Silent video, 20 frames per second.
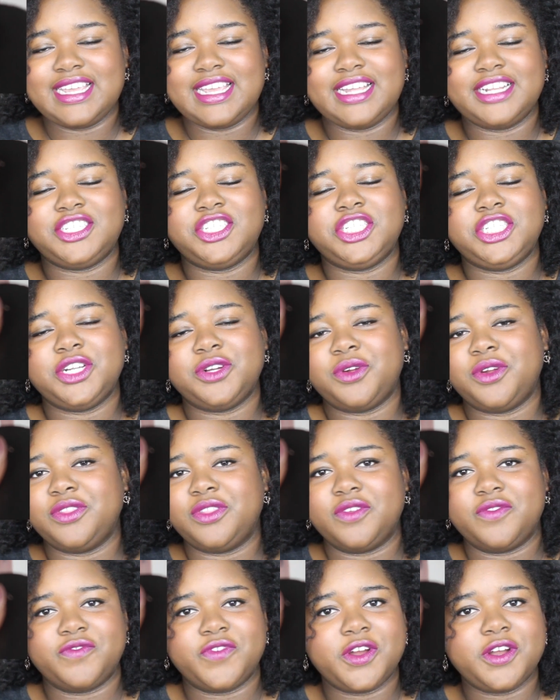It's sheer on
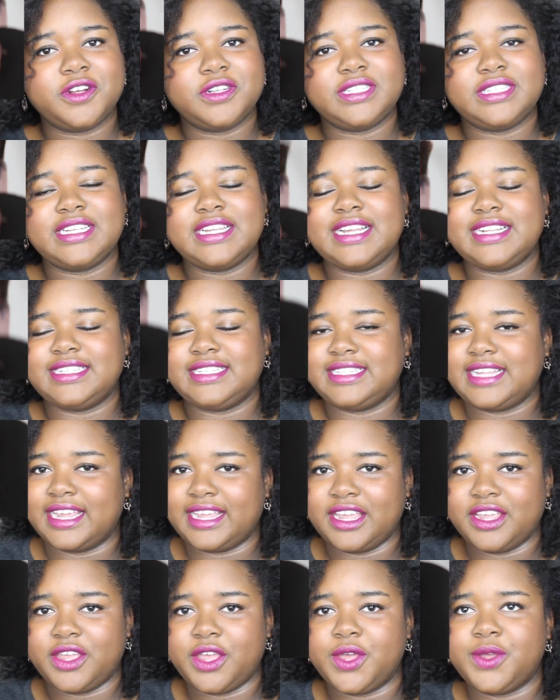the first and
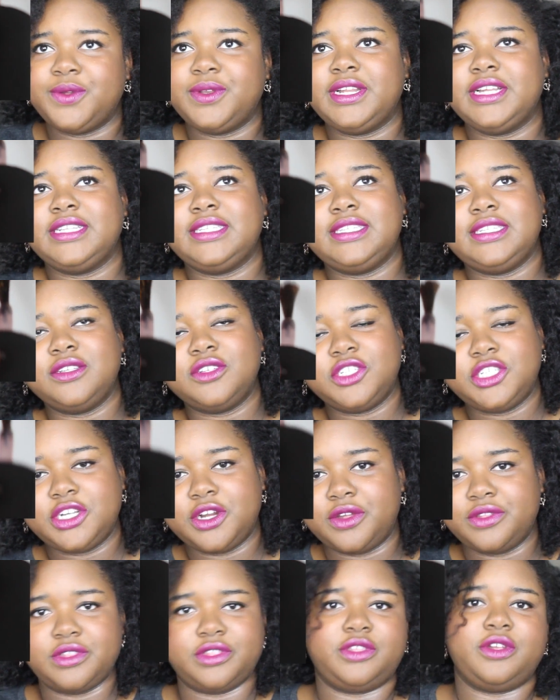second coat. It's still
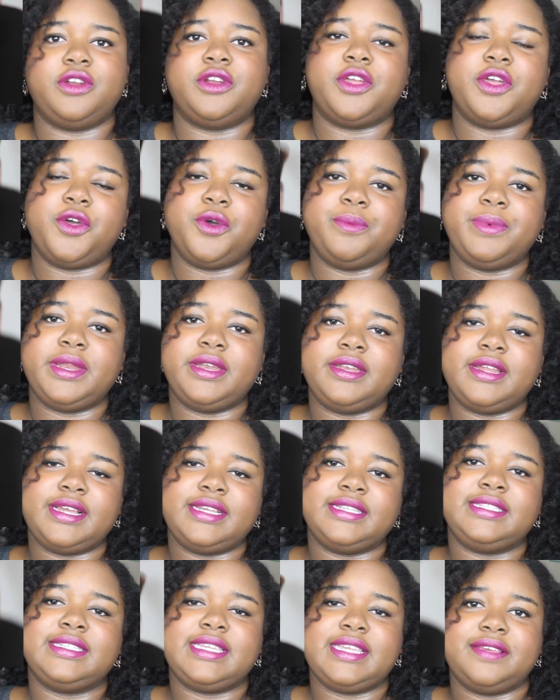sheer on the third coat, but it
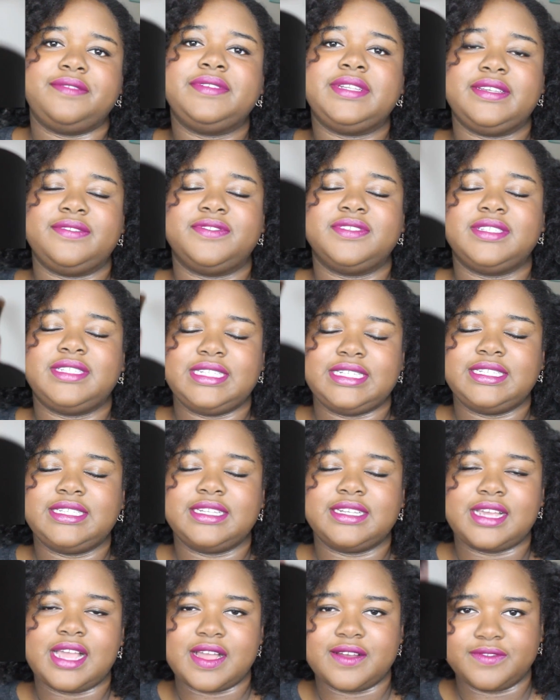does give
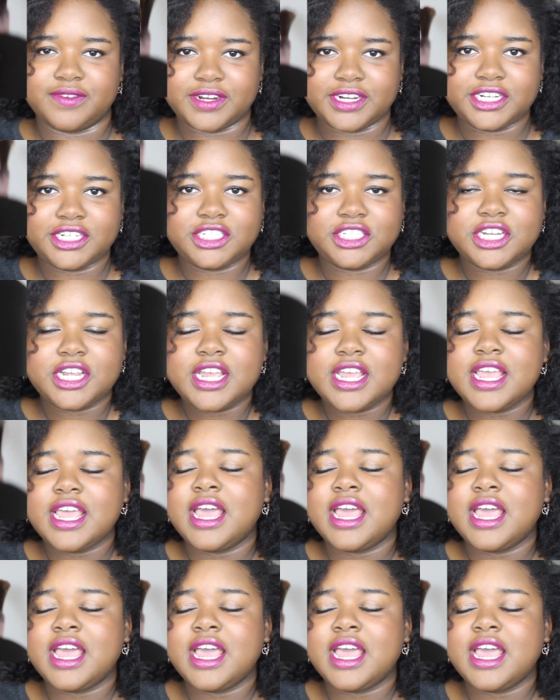decent coverage.